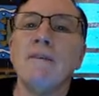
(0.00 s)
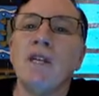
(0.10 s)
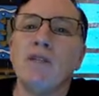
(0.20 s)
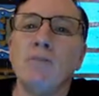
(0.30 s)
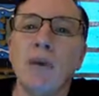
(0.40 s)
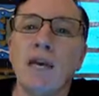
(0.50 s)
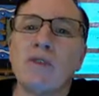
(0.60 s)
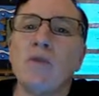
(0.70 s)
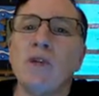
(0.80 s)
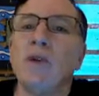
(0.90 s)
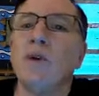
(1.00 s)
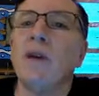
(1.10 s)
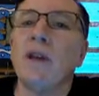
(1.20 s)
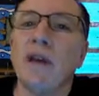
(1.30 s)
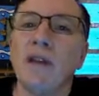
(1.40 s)
It's best when you're
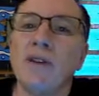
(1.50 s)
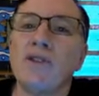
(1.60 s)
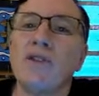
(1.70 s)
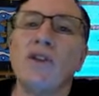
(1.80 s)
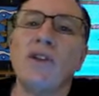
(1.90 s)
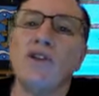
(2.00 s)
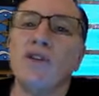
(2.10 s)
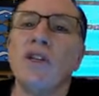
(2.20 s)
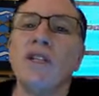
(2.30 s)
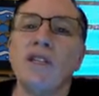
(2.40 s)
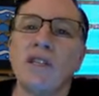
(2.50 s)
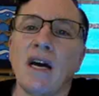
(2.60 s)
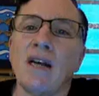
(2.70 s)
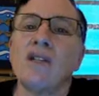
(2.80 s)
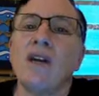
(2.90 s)
with others so that you can
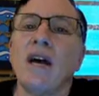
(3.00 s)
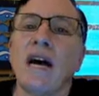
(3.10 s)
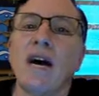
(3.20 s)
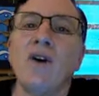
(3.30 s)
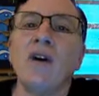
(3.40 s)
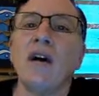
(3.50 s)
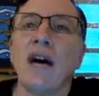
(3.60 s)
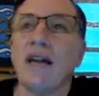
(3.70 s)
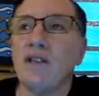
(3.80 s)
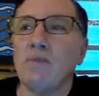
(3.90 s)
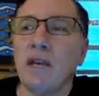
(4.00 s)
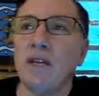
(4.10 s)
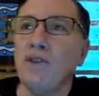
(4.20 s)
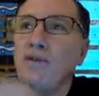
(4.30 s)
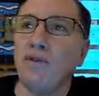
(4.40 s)
discuss how God is
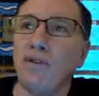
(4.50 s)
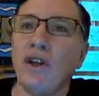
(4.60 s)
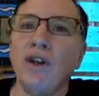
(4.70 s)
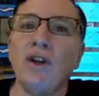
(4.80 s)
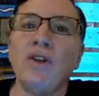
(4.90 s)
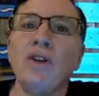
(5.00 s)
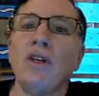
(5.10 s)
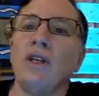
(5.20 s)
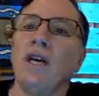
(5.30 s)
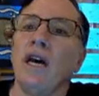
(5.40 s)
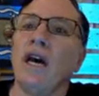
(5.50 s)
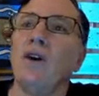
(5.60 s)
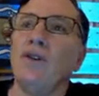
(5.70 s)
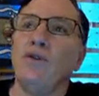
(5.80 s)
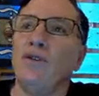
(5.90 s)
making you feel, how
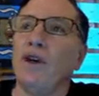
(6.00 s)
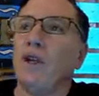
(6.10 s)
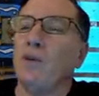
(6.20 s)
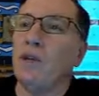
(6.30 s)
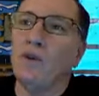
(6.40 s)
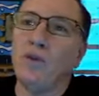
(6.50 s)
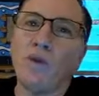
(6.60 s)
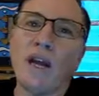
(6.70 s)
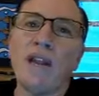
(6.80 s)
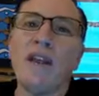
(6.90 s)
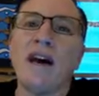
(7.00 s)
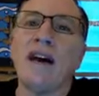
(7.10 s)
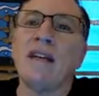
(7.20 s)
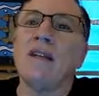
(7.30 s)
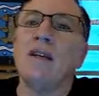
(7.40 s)
you felt when you read
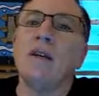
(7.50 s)
that,